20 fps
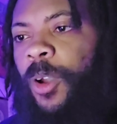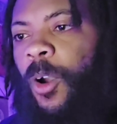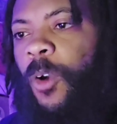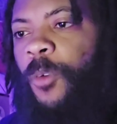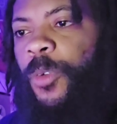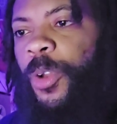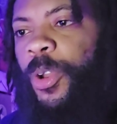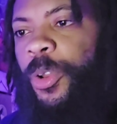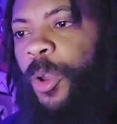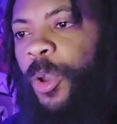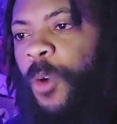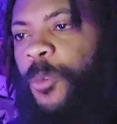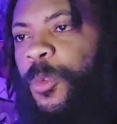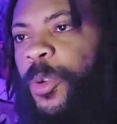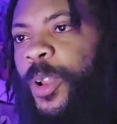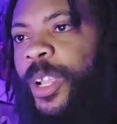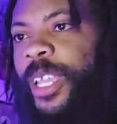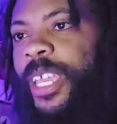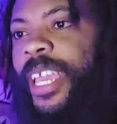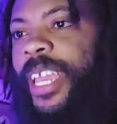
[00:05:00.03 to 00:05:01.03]
over and
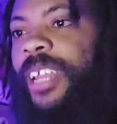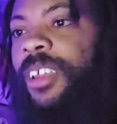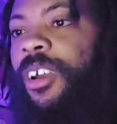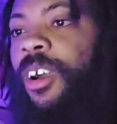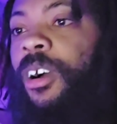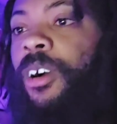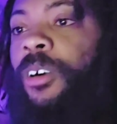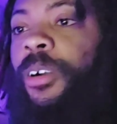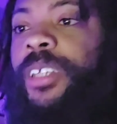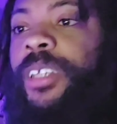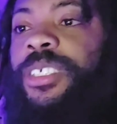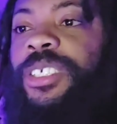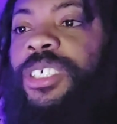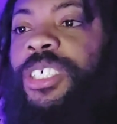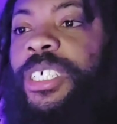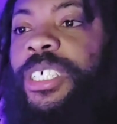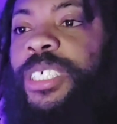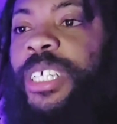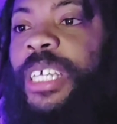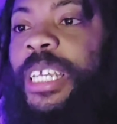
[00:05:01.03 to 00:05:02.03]
over again. Oh, it
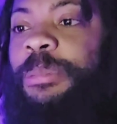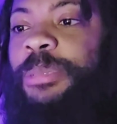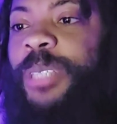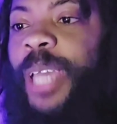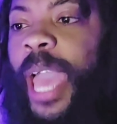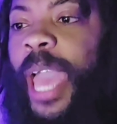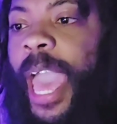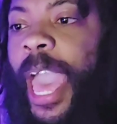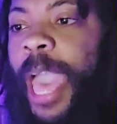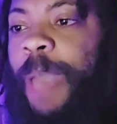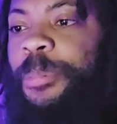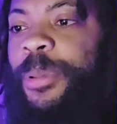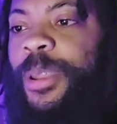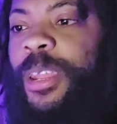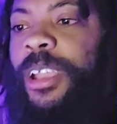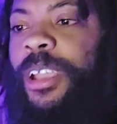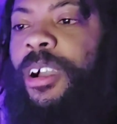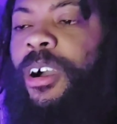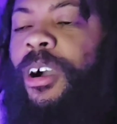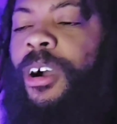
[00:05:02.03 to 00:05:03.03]
just keeps
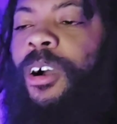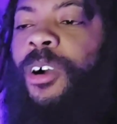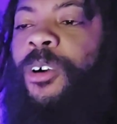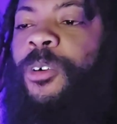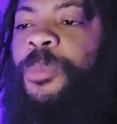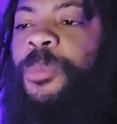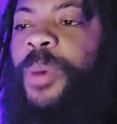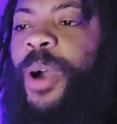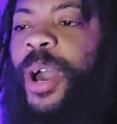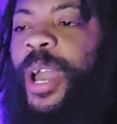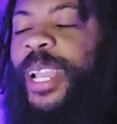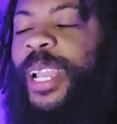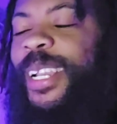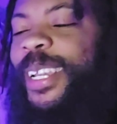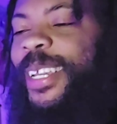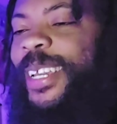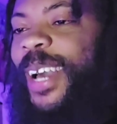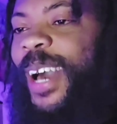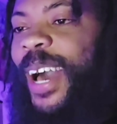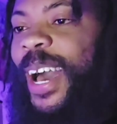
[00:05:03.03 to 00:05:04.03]
happening. Oh my
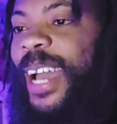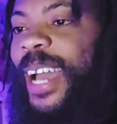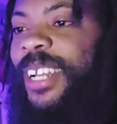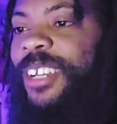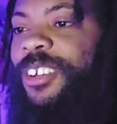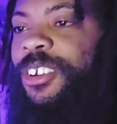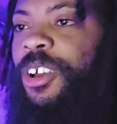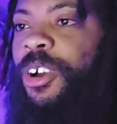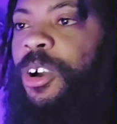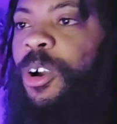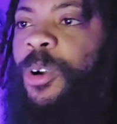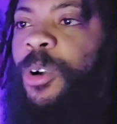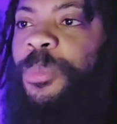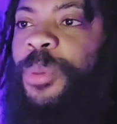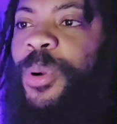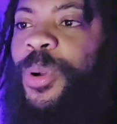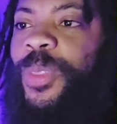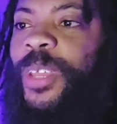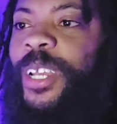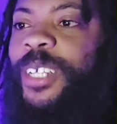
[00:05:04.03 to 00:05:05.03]
God. No,
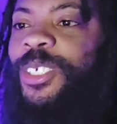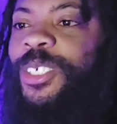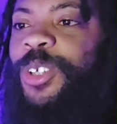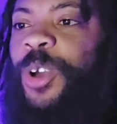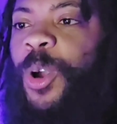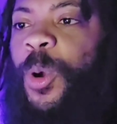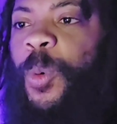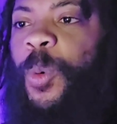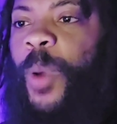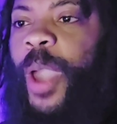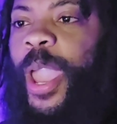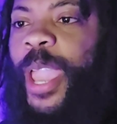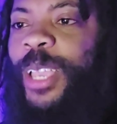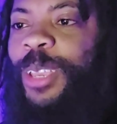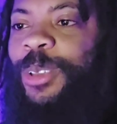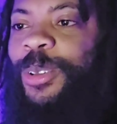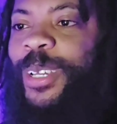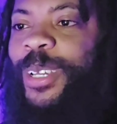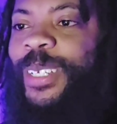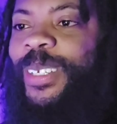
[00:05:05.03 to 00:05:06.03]
bro. There's no way
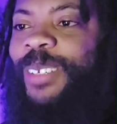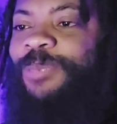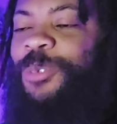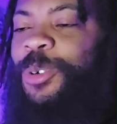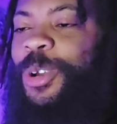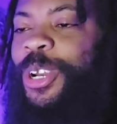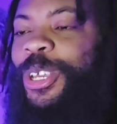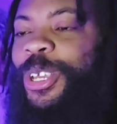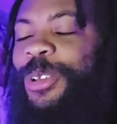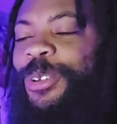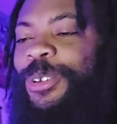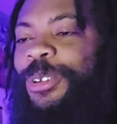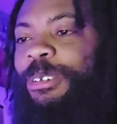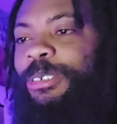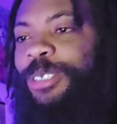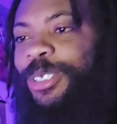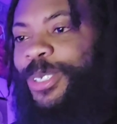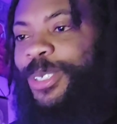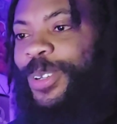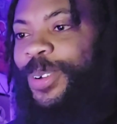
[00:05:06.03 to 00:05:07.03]
you could. What do you do,
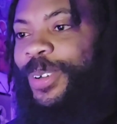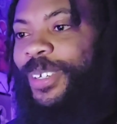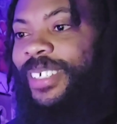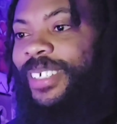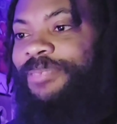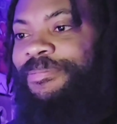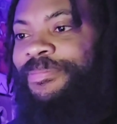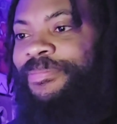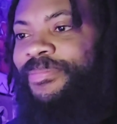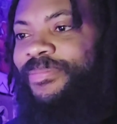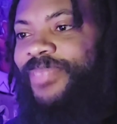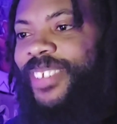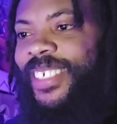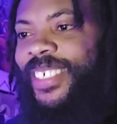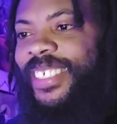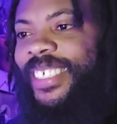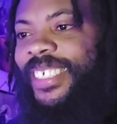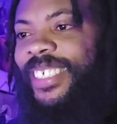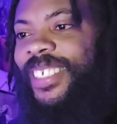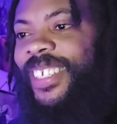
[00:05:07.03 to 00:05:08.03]
Sukuna?
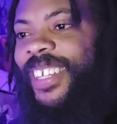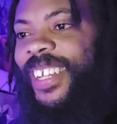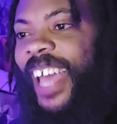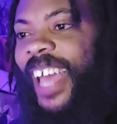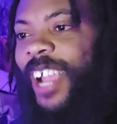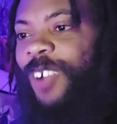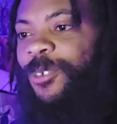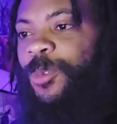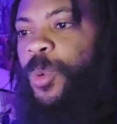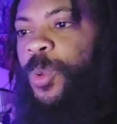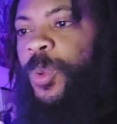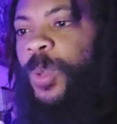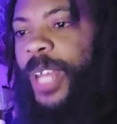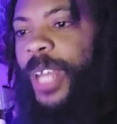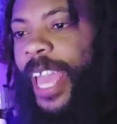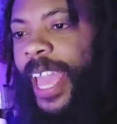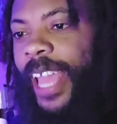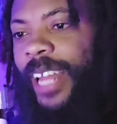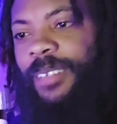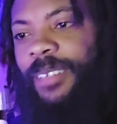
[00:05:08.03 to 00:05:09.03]
Says, like
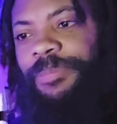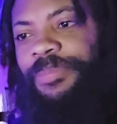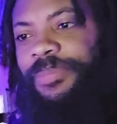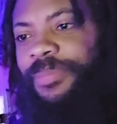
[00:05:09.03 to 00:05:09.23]
roulette.